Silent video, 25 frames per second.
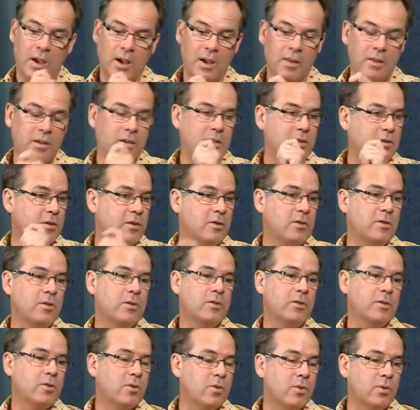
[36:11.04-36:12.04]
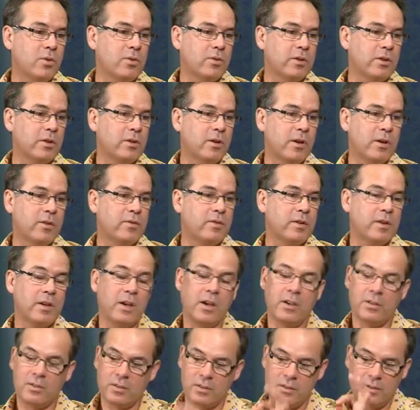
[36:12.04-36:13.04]
And then you just use your cautery or
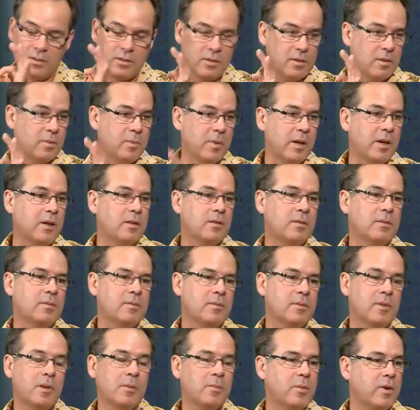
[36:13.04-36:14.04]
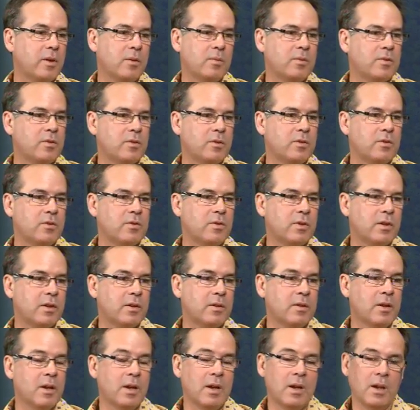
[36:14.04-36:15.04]
hyfurcation to the base. Don't bother with suturing
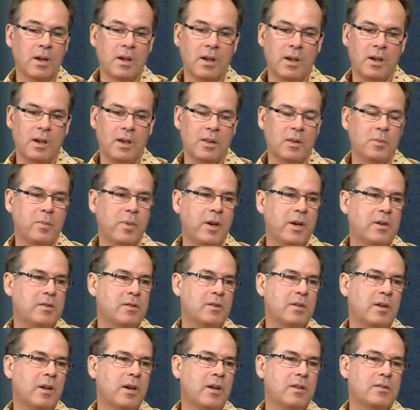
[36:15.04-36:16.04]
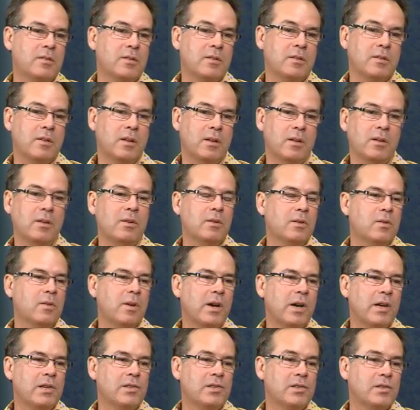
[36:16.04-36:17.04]
it. And the patient has a little
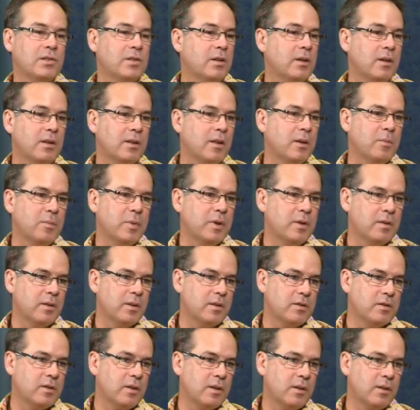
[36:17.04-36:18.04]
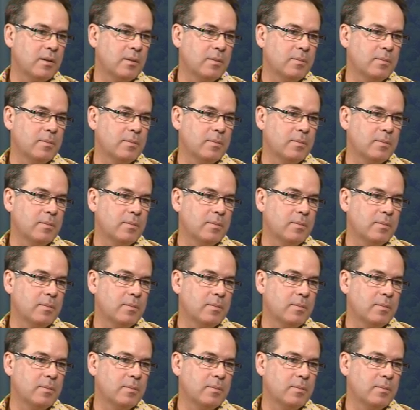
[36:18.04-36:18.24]
graze just like they bit in their cheek.